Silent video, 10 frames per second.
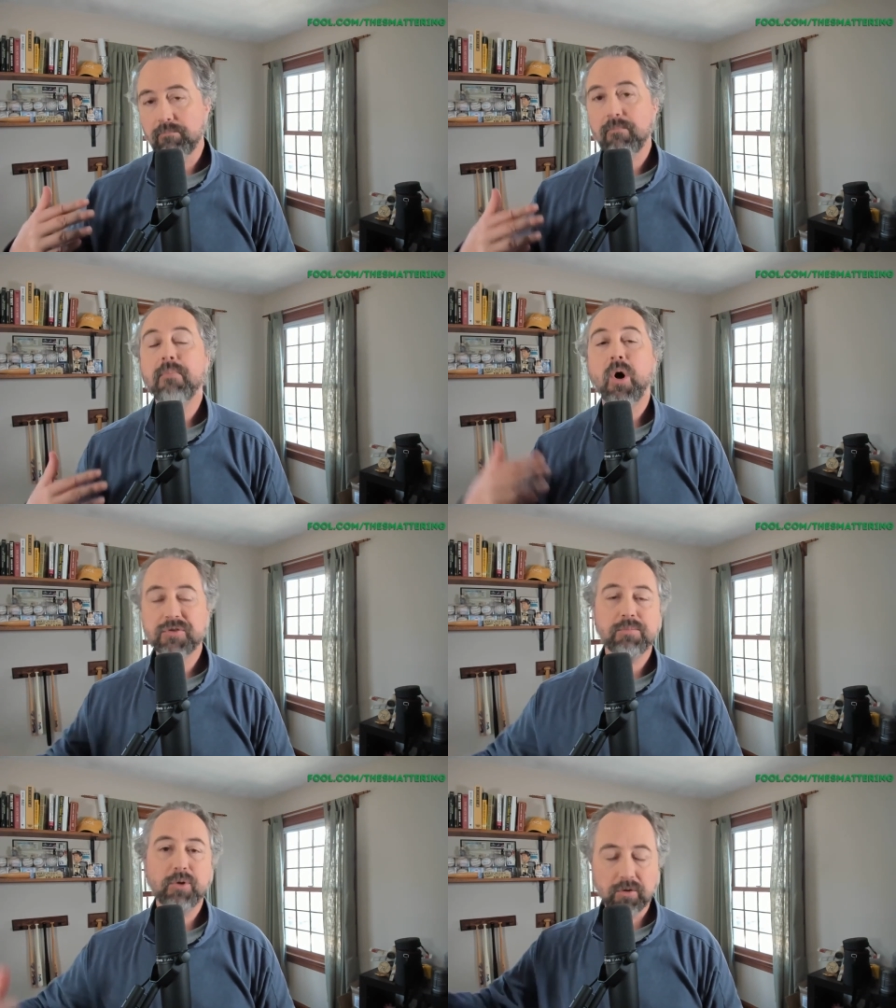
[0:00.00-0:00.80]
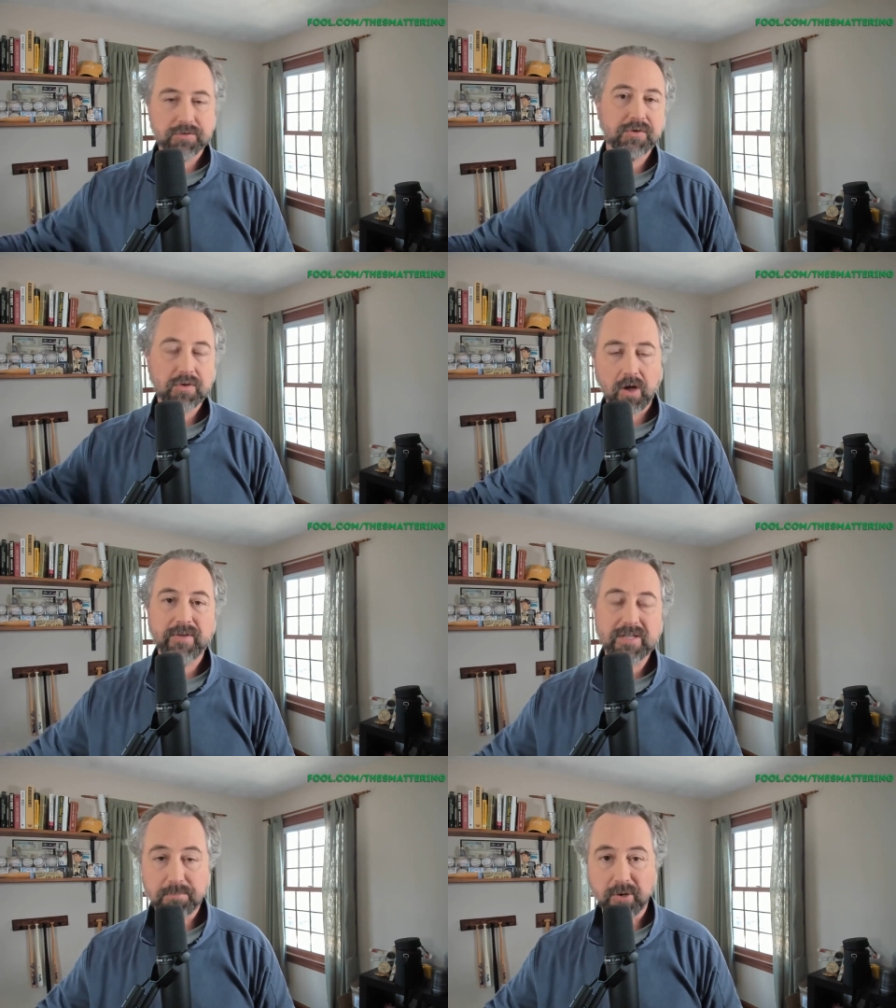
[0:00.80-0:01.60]
multiples of
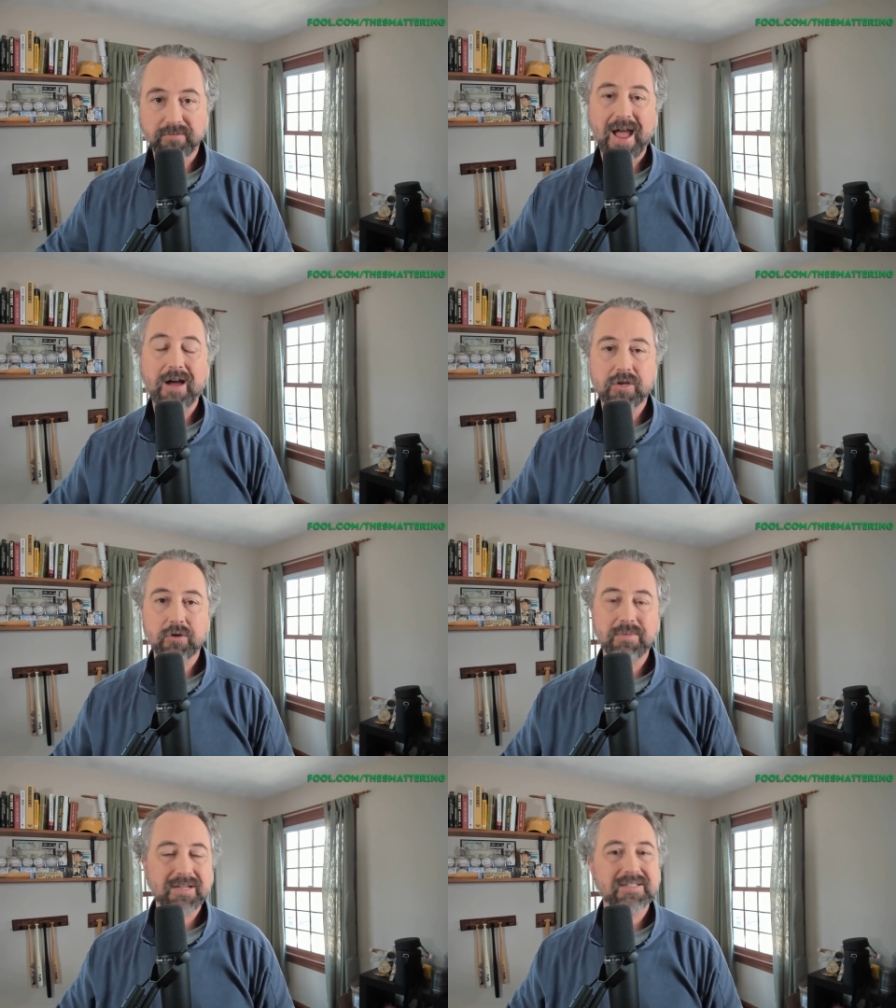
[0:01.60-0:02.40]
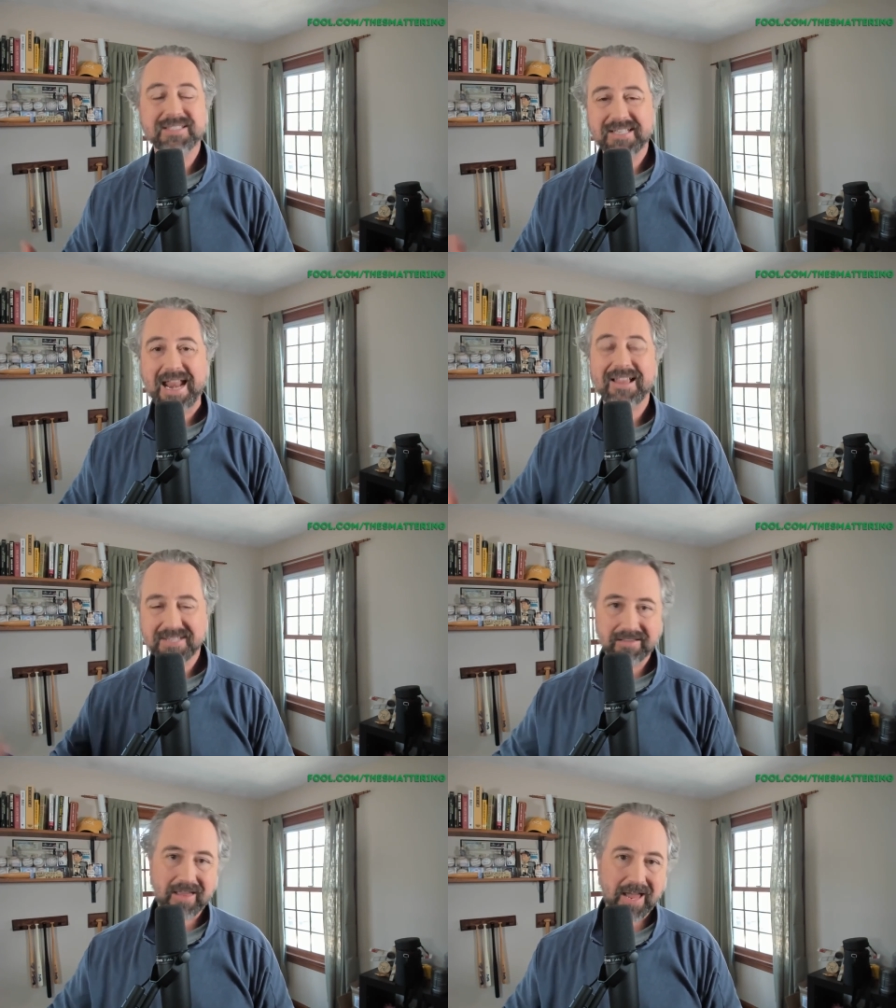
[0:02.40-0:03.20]
its book value because it's an
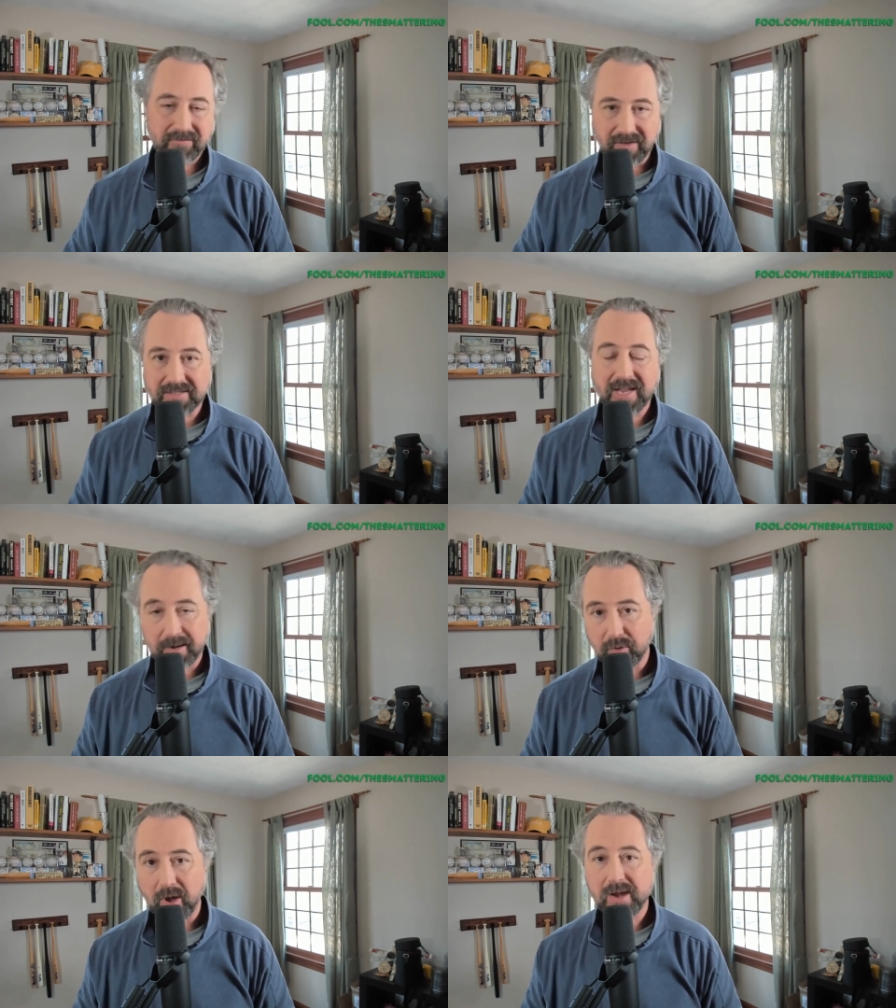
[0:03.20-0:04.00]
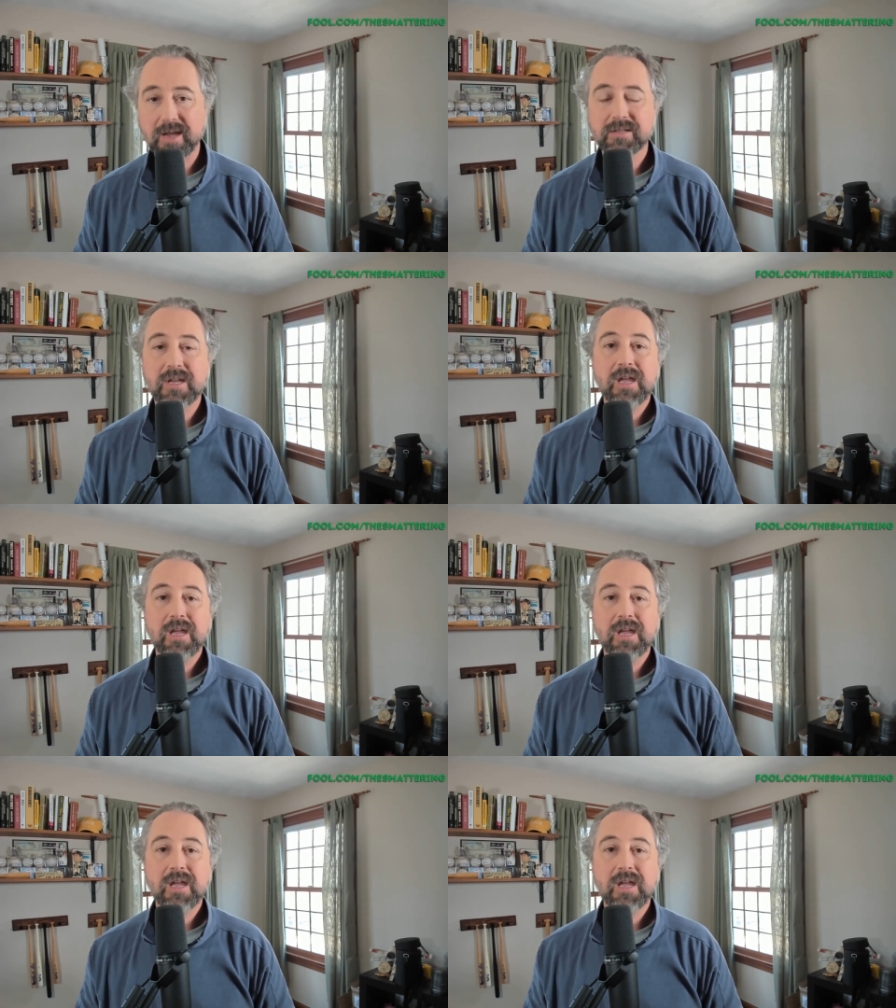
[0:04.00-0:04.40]
asset light fintech product,